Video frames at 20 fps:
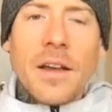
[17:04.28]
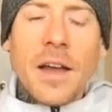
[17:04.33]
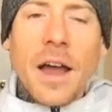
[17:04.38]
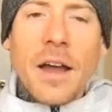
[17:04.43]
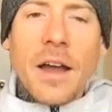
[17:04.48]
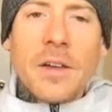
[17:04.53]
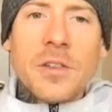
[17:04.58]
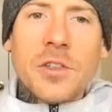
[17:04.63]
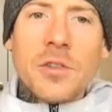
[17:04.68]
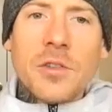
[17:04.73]

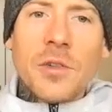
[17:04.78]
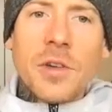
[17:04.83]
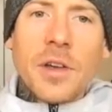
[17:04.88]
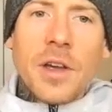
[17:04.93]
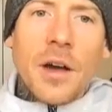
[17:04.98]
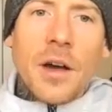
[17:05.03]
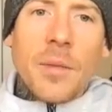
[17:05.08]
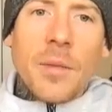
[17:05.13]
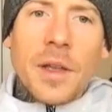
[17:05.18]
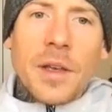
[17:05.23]
how did you
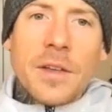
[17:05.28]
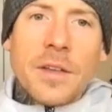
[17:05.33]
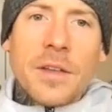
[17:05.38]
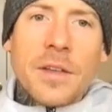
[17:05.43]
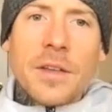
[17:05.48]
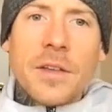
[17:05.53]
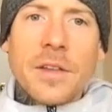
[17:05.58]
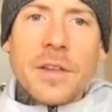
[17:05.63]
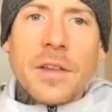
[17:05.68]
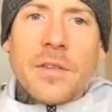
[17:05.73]
come
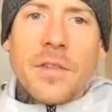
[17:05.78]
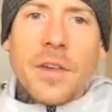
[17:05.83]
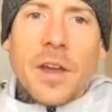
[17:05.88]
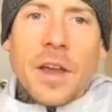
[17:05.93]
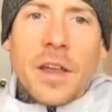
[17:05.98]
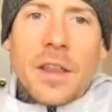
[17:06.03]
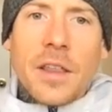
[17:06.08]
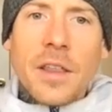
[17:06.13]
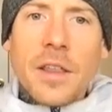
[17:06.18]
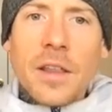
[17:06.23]
into the
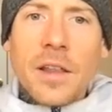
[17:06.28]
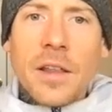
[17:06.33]
faith?